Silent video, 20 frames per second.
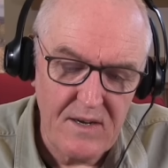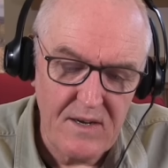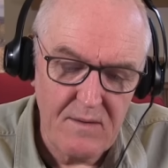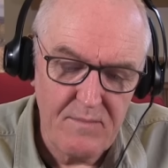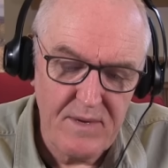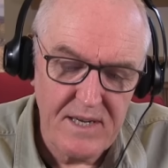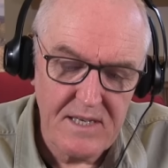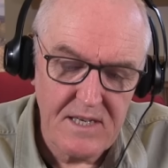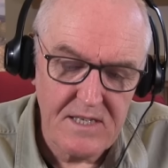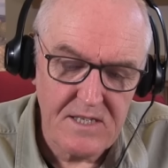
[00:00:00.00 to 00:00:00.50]

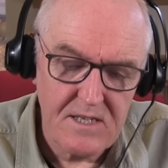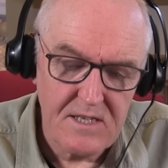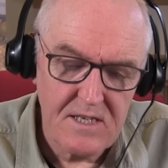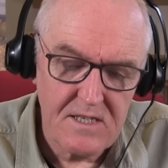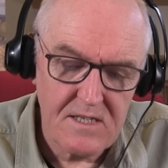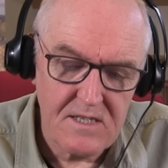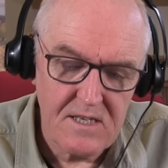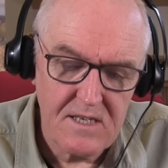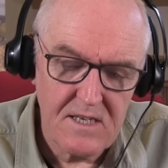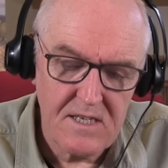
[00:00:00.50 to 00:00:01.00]
mean, it's
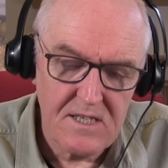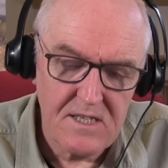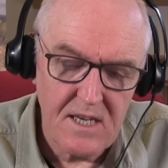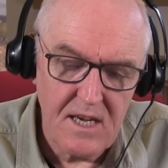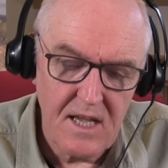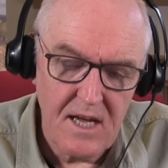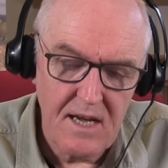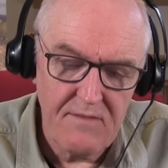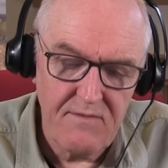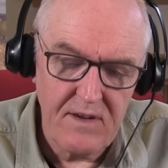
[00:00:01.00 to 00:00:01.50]
it's it's
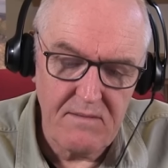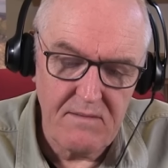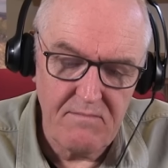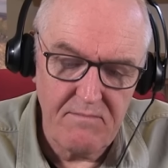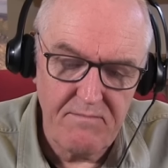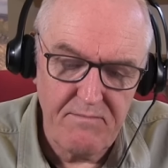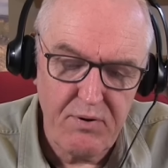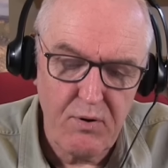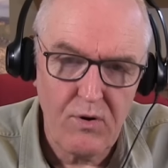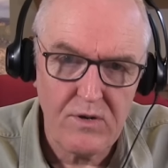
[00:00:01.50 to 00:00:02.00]
alive in
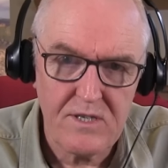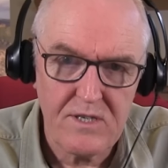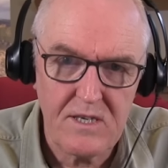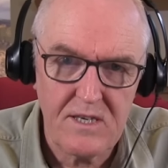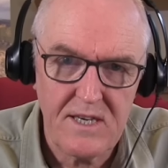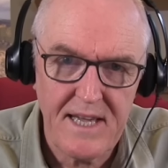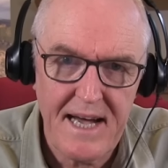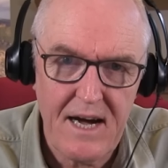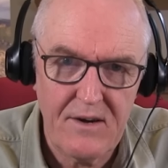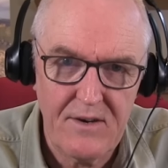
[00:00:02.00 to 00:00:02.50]

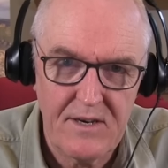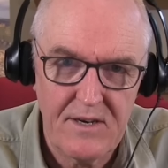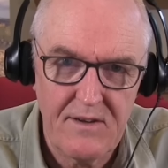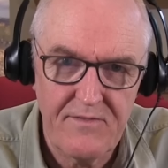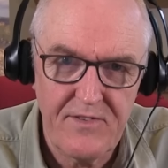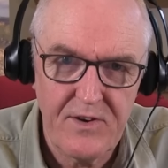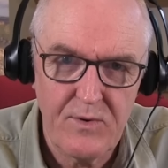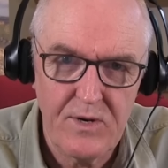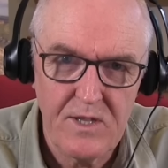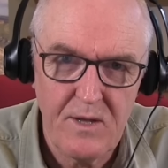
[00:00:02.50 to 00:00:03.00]
Porton Down and a
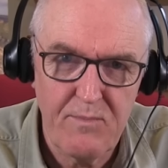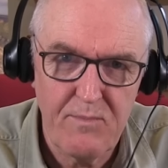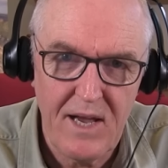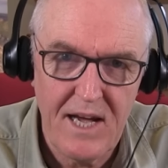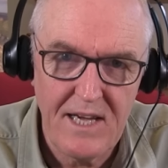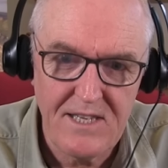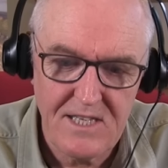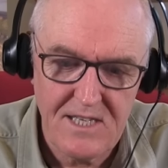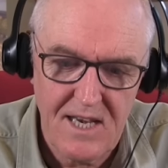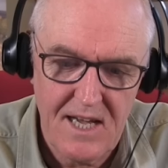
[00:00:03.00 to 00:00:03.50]
few other
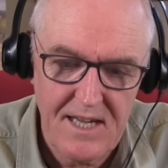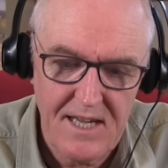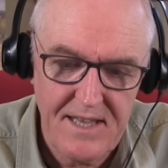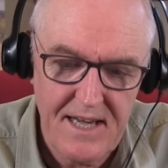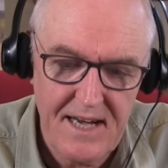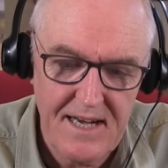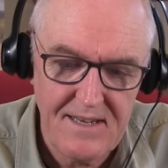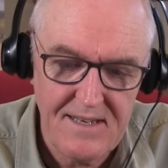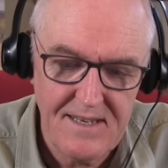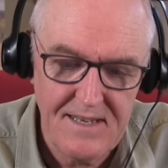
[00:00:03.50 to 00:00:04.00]
places like
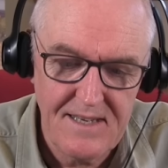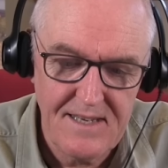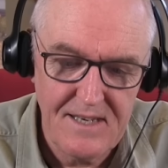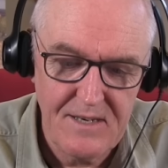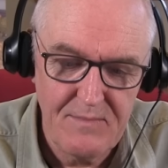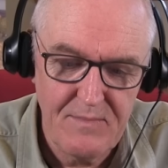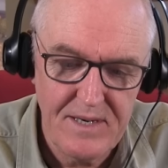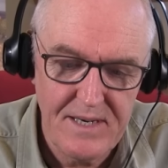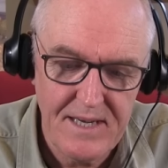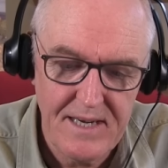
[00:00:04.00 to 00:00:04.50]
that. You
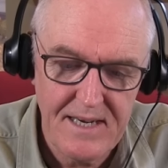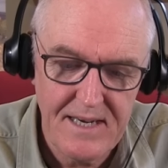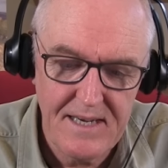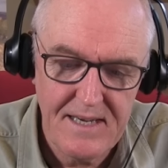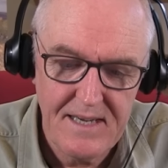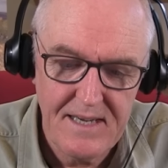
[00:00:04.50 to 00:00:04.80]
know, but. Uh,